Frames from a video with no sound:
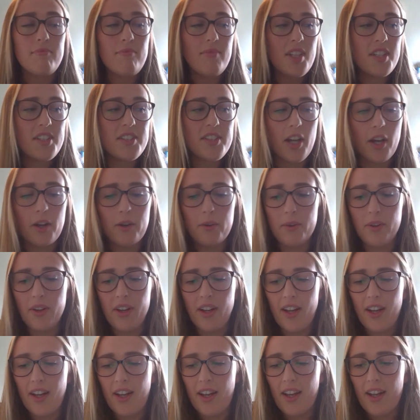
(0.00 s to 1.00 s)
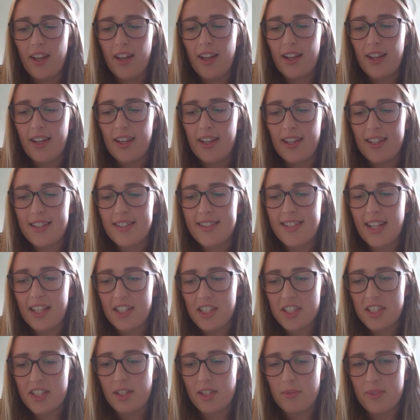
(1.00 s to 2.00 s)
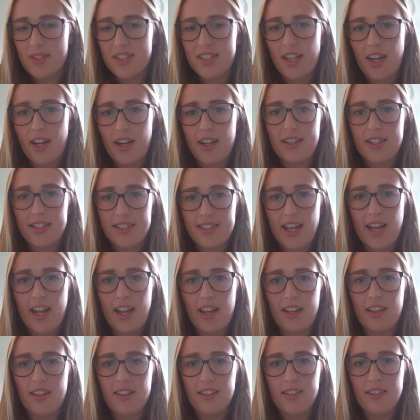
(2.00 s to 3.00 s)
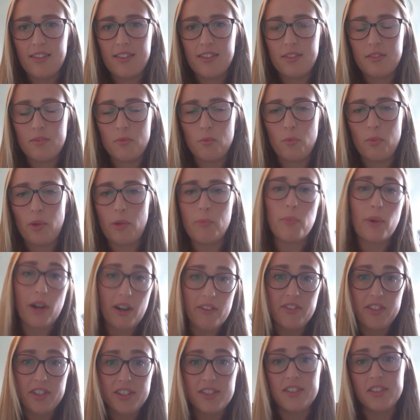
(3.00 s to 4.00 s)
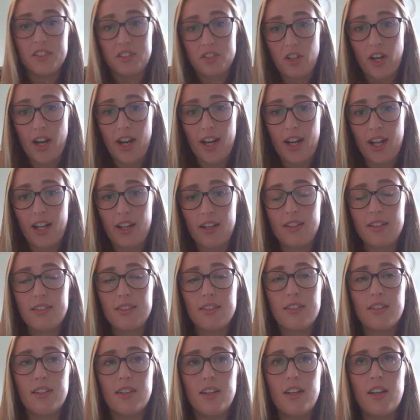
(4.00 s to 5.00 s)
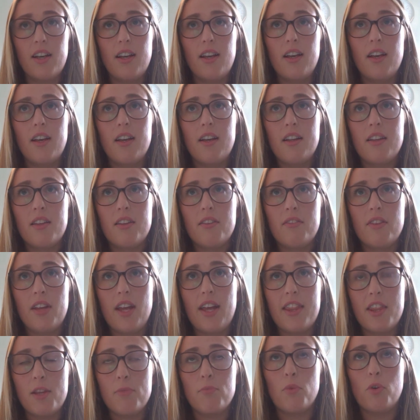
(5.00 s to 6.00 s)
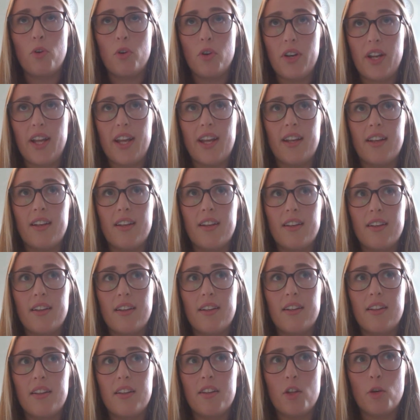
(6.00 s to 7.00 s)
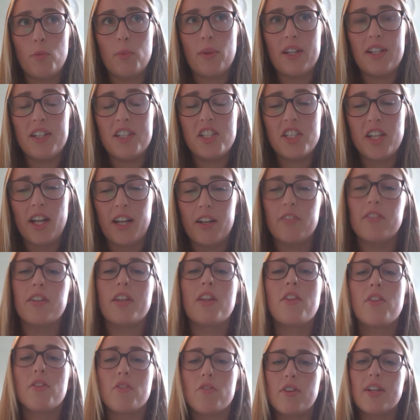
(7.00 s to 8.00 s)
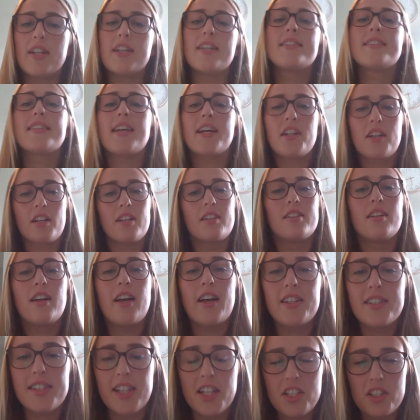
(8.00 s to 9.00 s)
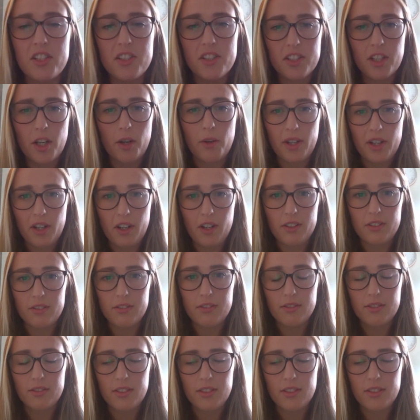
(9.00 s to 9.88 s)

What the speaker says: So essentially we're starting the day with breakfast and training. In the morning, there'll be generally 3 sessions going on.